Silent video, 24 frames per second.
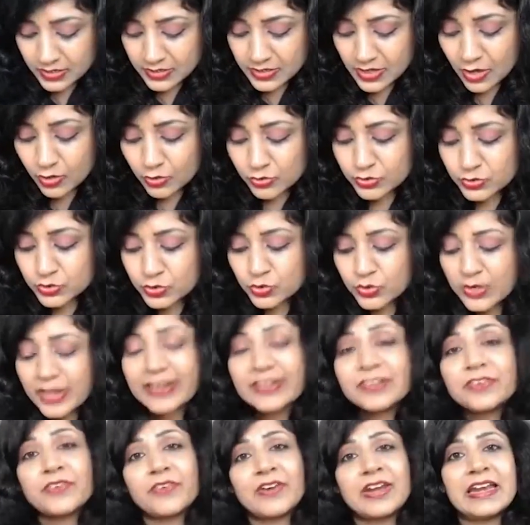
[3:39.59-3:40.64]
Now should
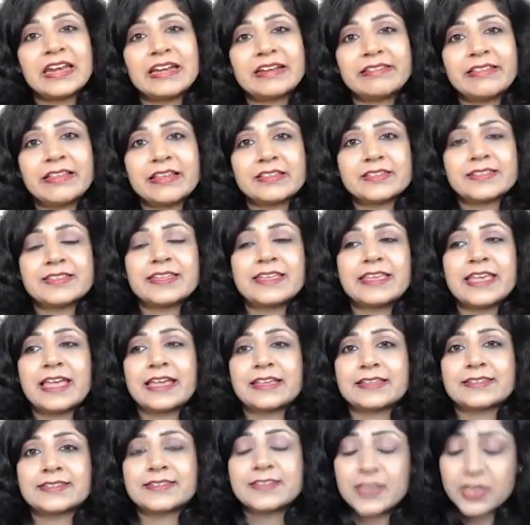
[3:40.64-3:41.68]
I treat this?
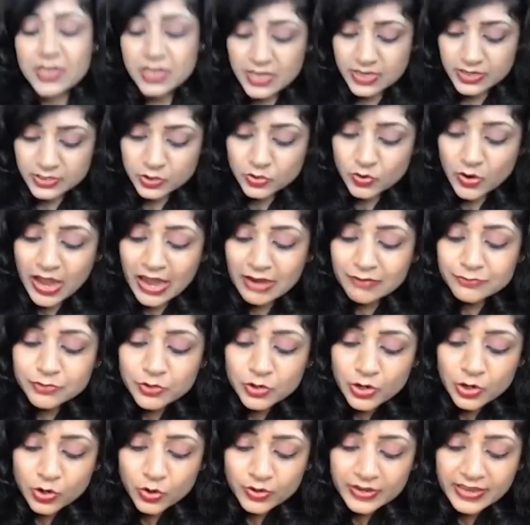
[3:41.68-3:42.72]
Yes, you have to
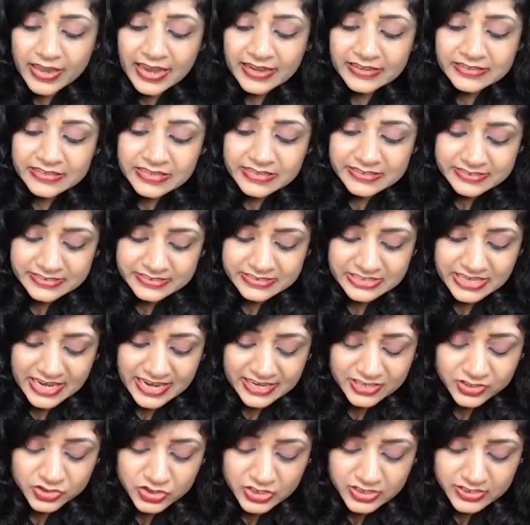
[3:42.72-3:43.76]
look at the
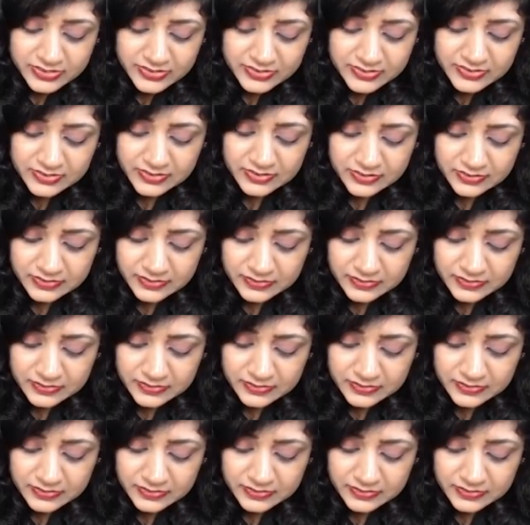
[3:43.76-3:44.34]
stages